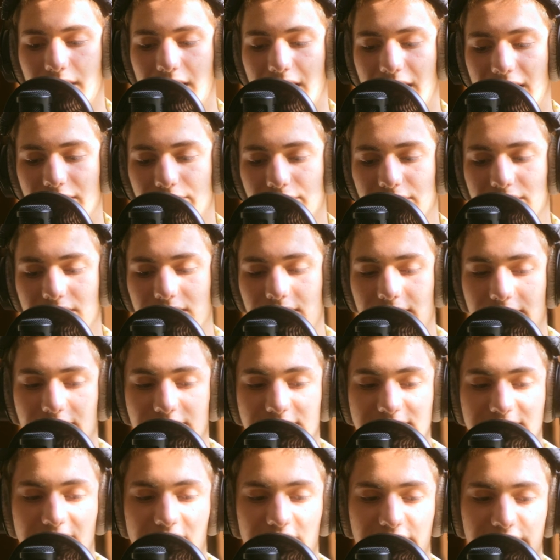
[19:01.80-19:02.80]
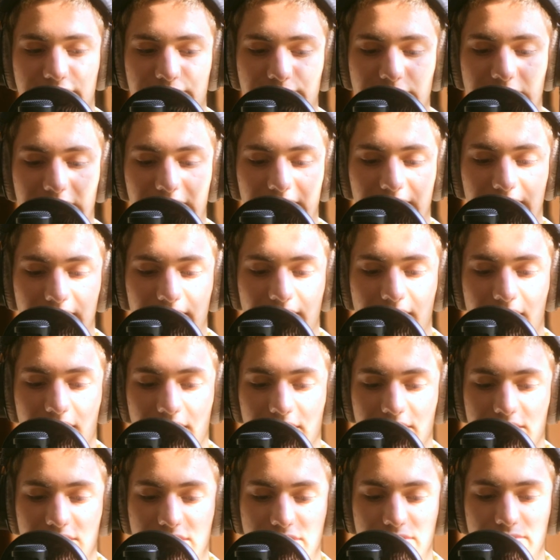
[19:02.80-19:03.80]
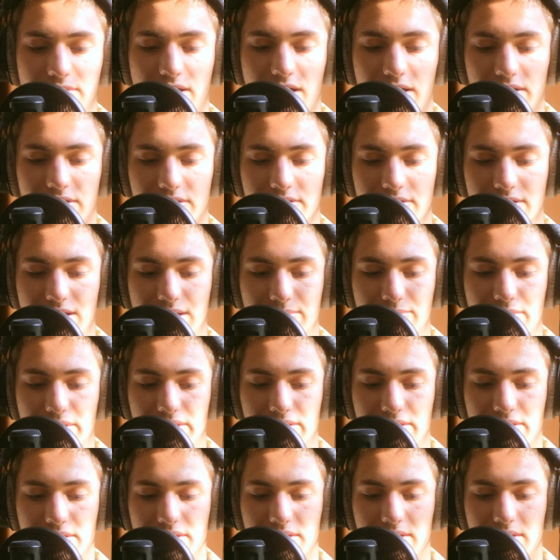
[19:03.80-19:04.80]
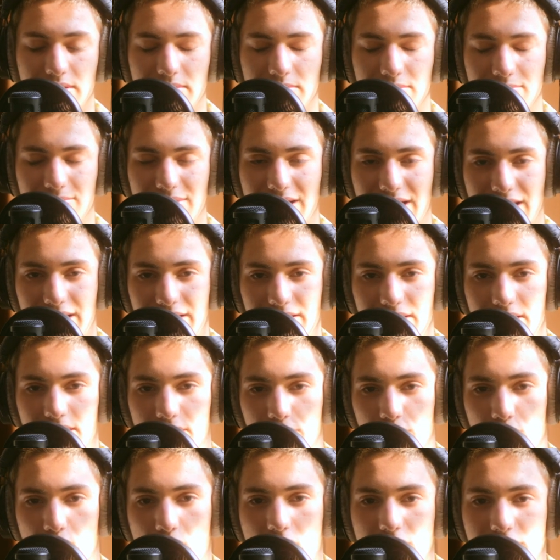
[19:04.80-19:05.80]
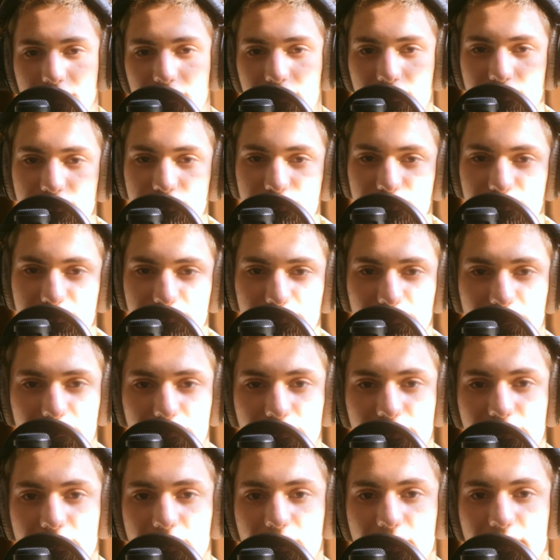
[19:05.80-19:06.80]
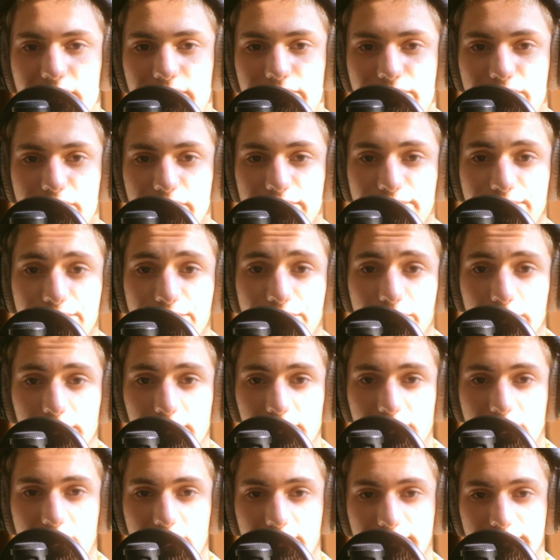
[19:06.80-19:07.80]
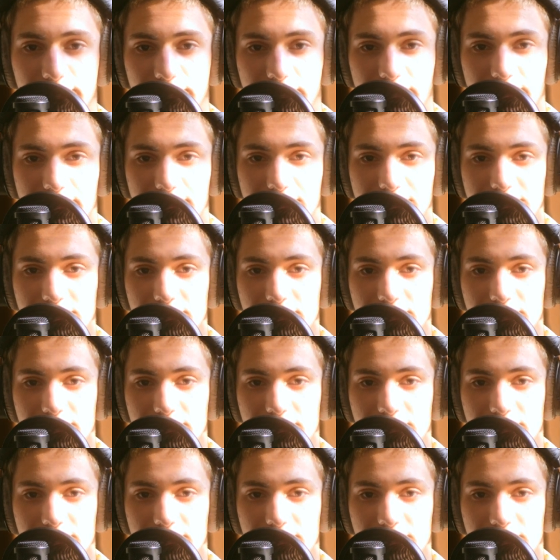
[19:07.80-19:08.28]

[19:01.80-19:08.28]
I would, instead of paying 200 a month, pay 100 a month for full coverage.